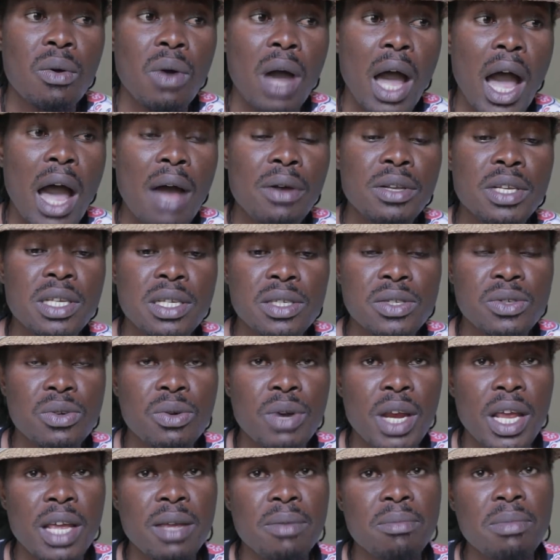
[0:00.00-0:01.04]
How does
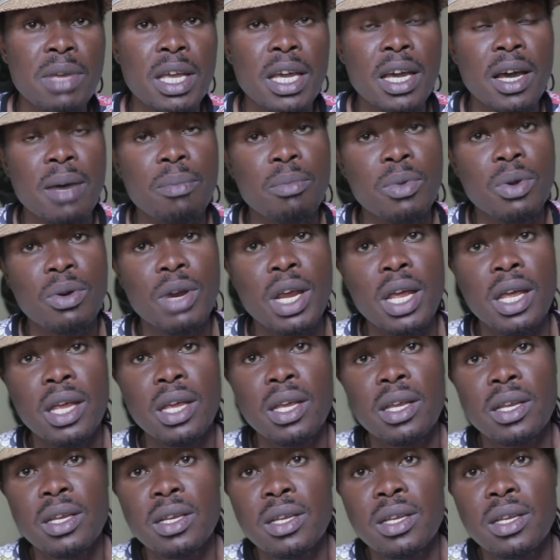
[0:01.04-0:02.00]
grey become grey?